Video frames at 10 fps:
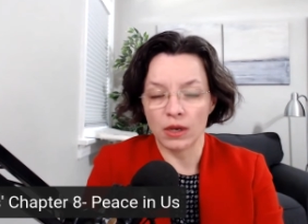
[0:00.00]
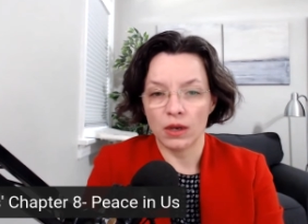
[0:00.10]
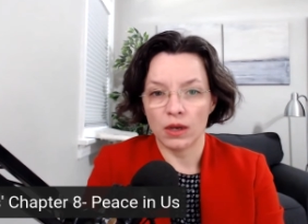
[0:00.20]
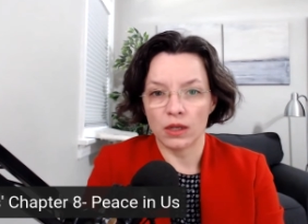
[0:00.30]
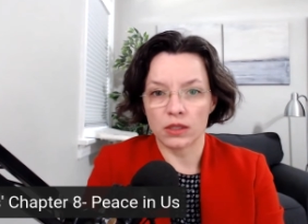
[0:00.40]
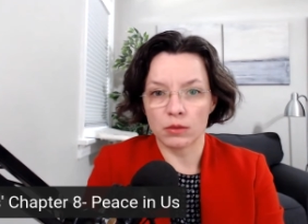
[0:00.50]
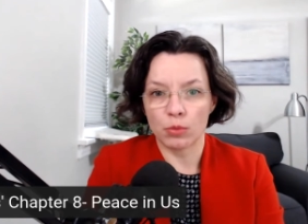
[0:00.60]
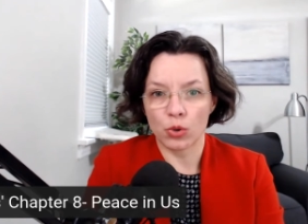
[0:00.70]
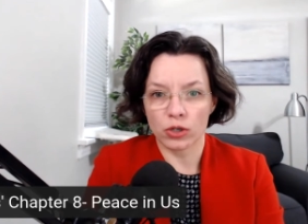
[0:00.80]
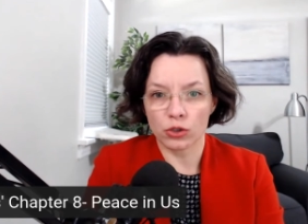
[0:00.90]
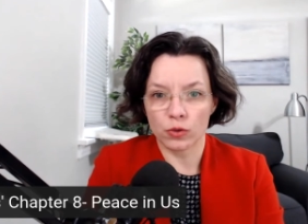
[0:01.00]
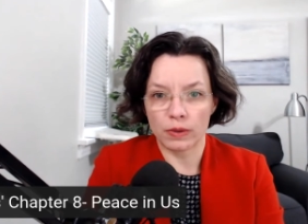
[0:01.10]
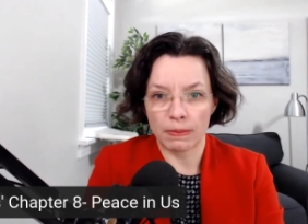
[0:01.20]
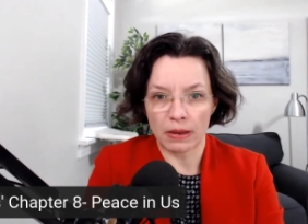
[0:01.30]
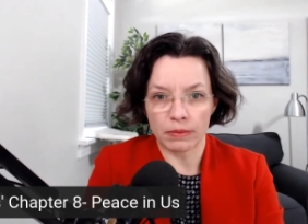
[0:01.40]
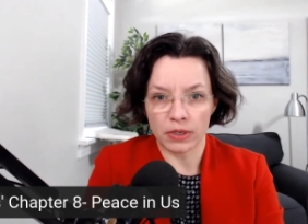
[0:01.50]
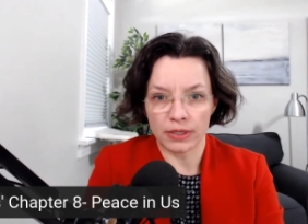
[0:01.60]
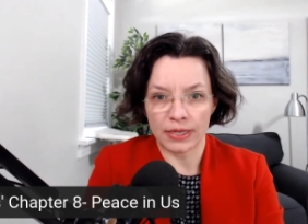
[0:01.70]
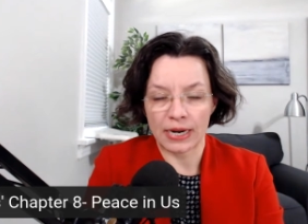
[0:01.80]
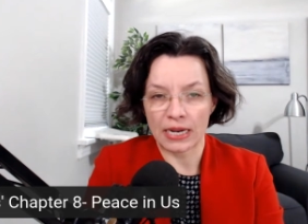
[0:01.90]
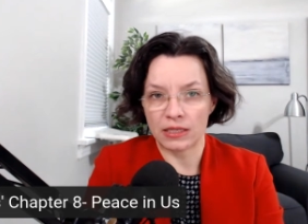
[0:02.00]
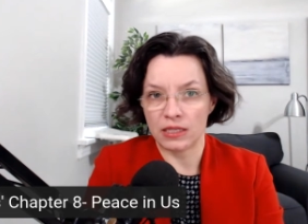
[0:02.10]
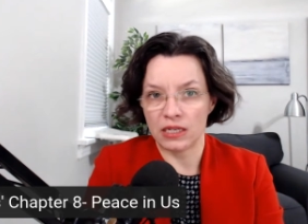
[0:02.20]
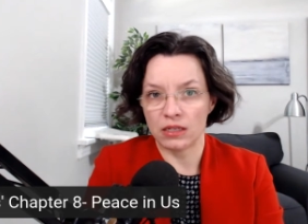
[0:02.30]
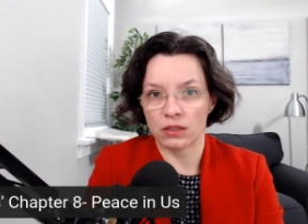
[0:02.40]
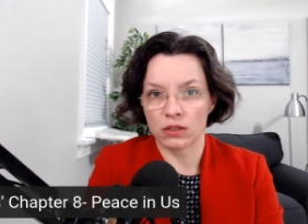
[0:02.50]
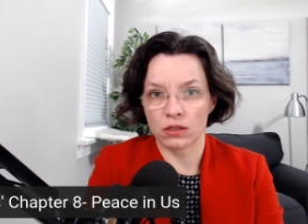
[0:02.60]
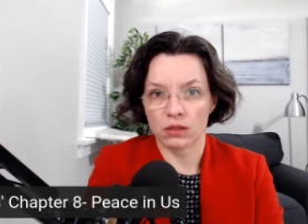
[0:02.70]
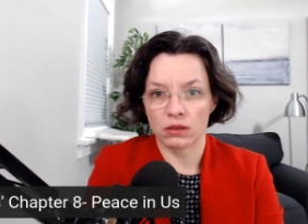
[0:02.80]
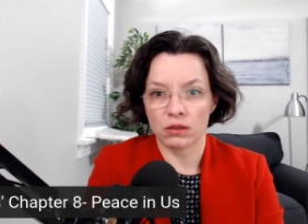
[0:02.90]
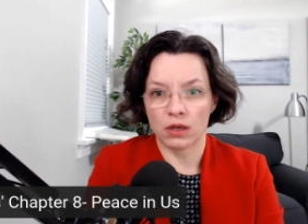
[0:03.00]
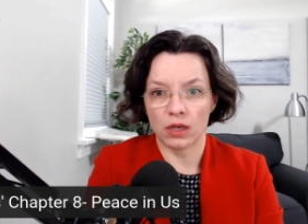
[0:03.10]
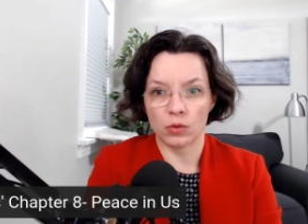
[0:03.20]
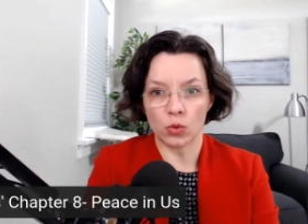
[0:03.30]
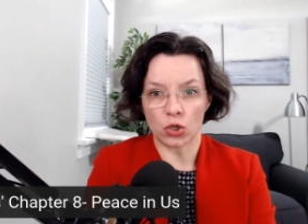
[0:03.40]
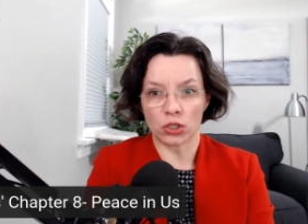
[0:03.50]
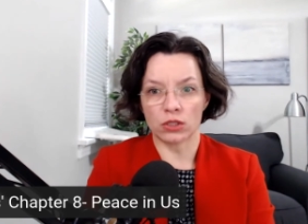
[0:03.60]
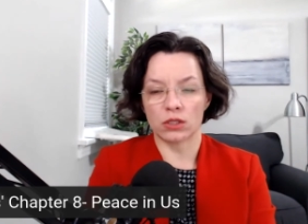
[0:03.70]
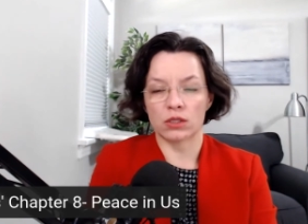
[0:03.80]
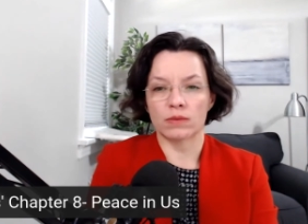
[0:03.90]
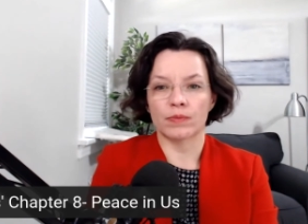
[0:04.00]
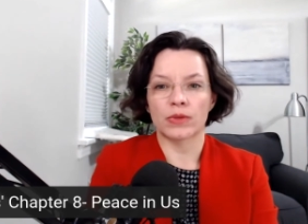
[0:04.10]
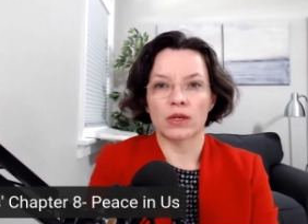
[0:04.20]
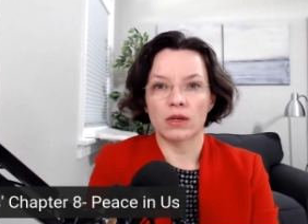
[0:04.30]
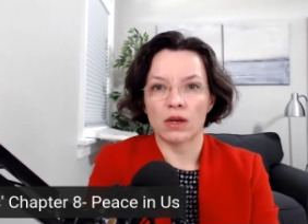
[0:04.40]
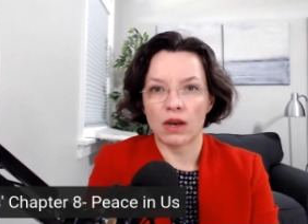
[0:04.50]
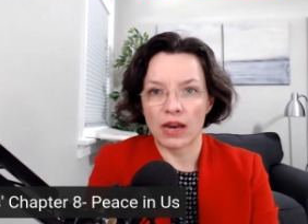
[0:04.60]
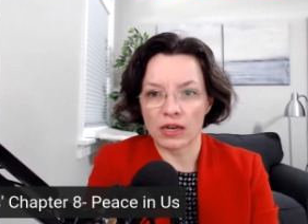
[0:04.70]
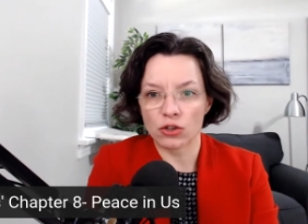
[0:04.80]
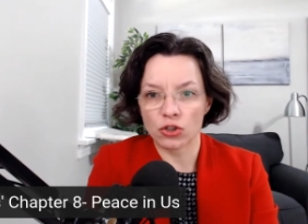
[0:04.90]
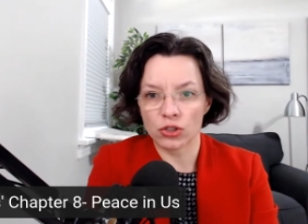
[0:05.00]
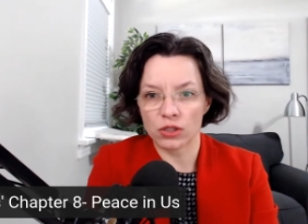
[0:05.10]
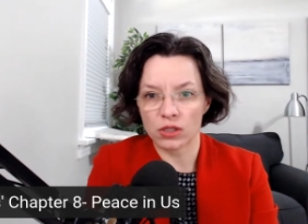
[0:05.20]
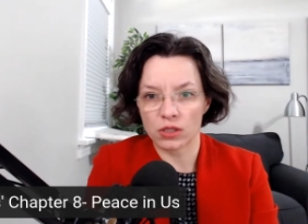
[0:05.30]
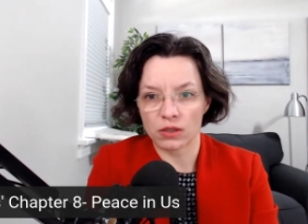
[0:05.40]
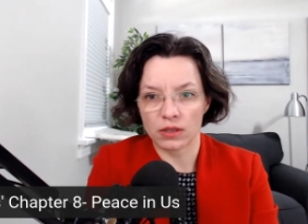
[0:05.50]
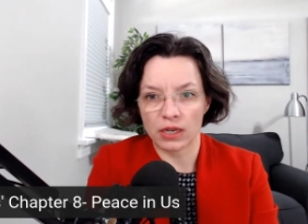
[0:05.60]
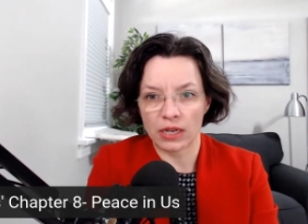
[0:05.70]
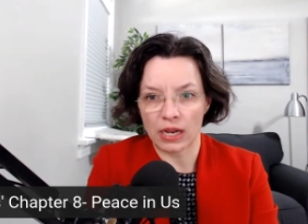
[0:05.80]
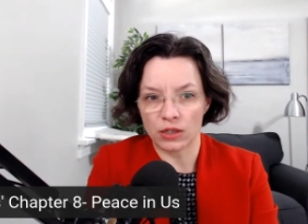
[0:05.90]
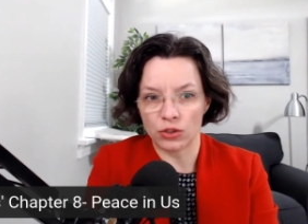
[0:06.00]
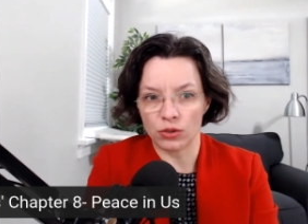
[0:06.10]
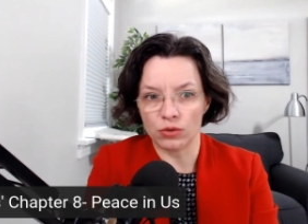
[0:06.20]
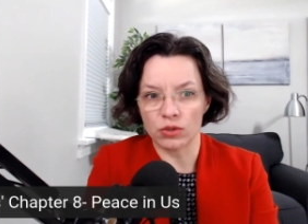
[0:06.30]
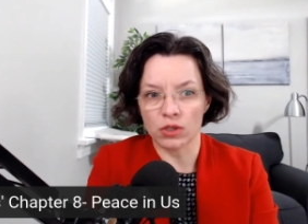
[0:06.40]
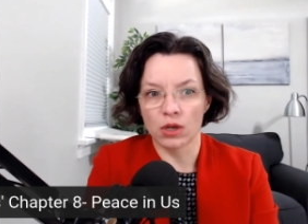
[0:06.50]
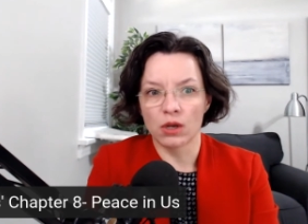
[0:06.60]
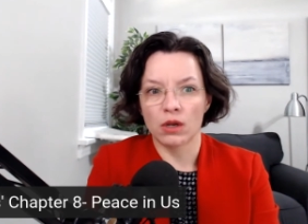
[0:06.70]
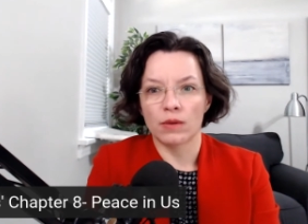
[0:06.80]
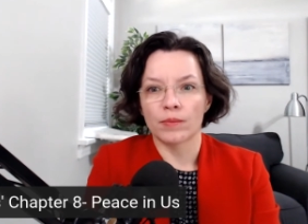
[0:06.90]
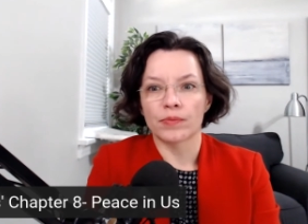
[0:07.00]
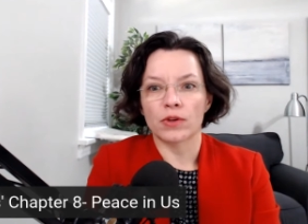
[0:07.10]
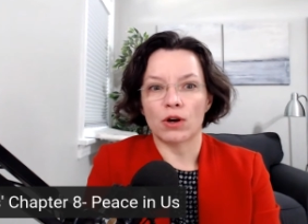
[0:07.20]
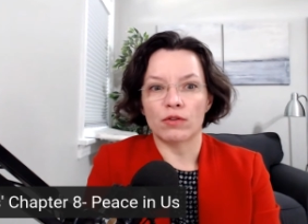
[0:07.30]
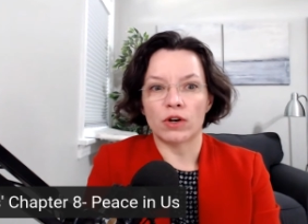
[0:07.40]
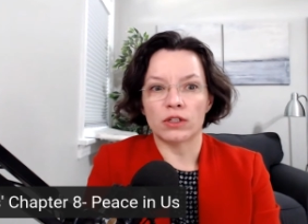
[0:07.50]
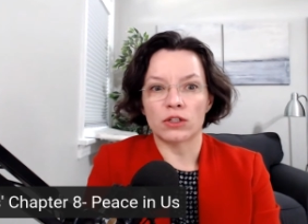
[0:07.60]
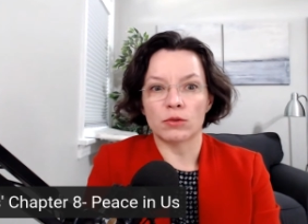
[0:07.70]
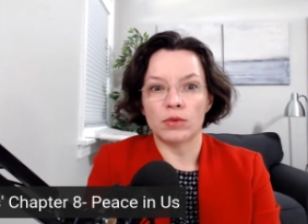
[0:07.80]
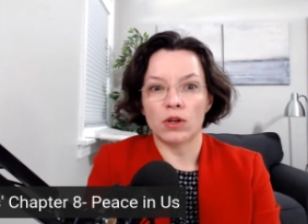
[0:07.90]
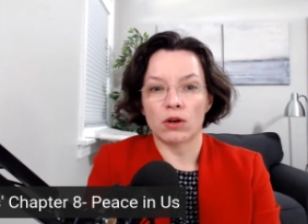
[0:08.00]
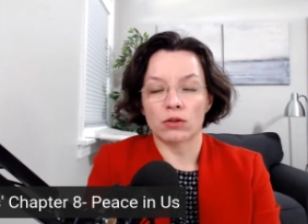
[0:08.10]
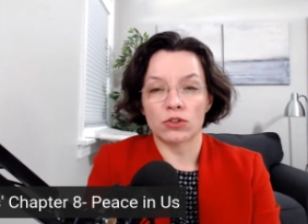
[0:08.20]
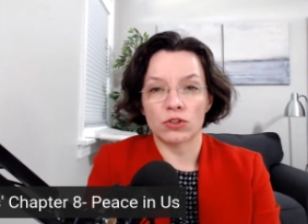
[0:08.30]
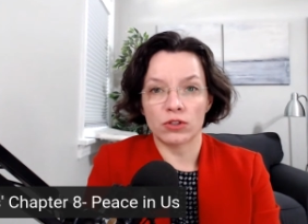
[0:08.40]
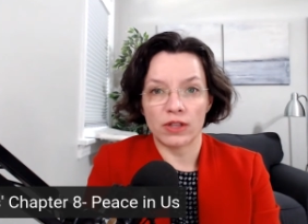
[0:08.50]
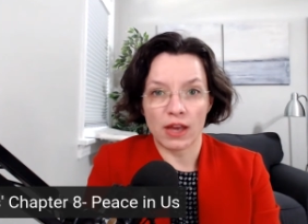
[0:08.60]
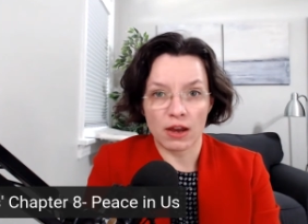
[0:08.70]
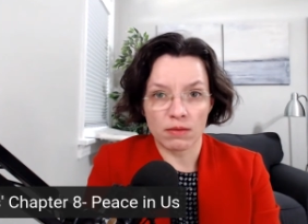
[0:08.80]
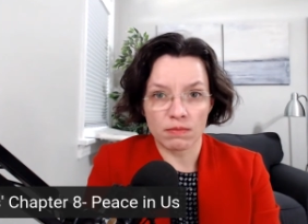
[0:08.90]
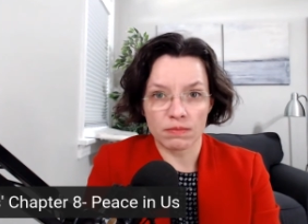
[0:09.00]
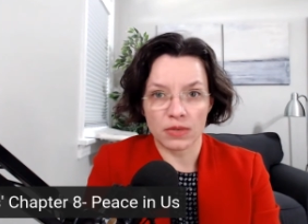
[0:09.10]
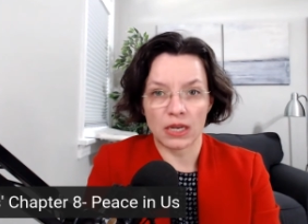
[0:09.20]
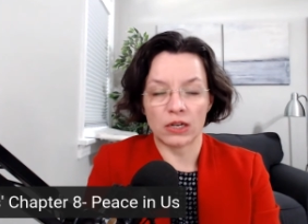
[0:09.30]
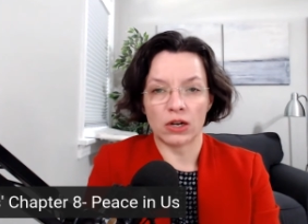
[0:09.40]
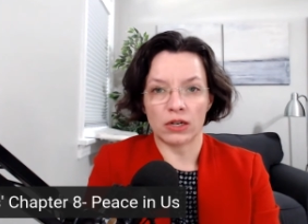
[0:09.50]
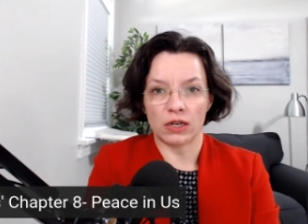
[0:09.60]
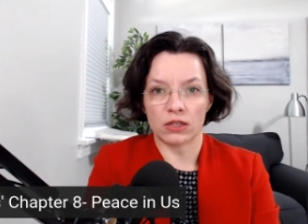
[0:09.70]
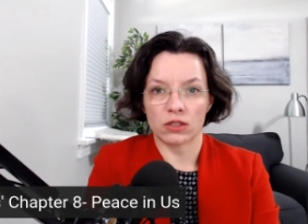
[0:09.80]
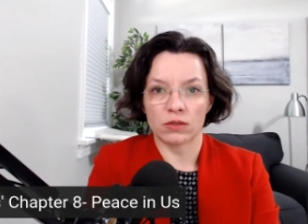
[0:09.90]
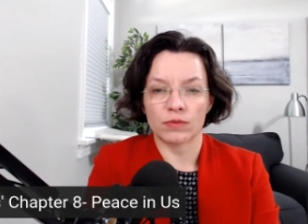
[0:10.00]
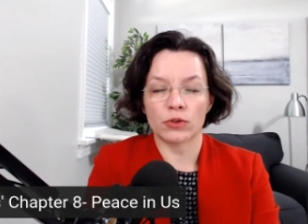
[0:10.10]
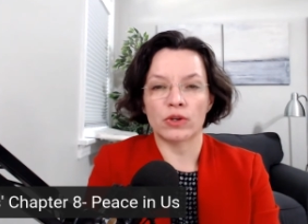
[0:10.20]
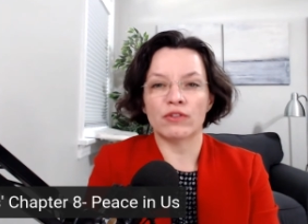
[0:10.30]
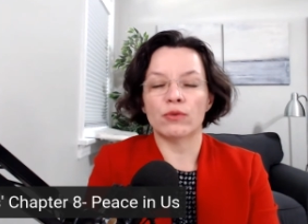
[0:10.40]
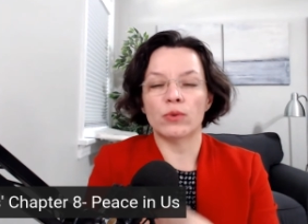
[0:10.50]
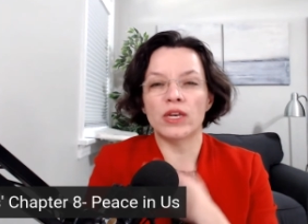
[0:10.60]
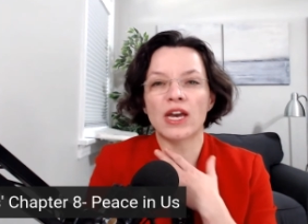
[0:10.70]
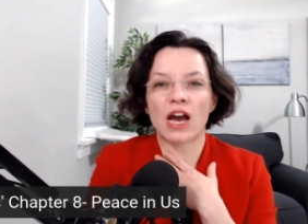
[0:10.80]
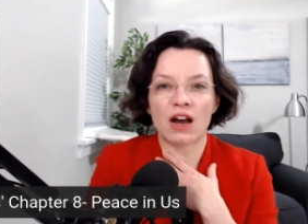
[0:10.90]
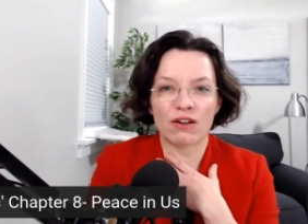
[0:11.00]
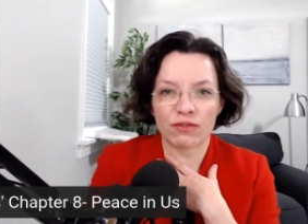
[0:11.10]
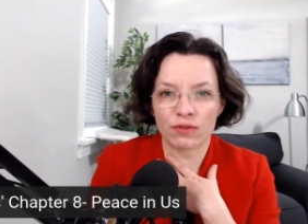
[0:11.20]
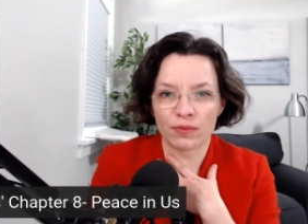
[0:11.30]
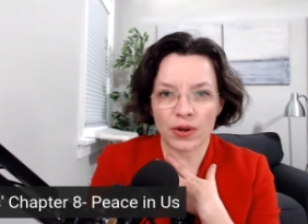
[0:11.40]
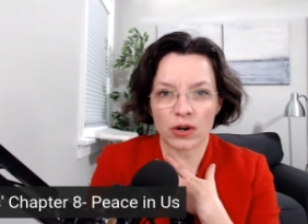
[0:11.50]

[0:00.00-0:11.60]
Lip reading: it's important to remember that ideas and words, actions and attitudes of others belongs to them and not us. So if we have our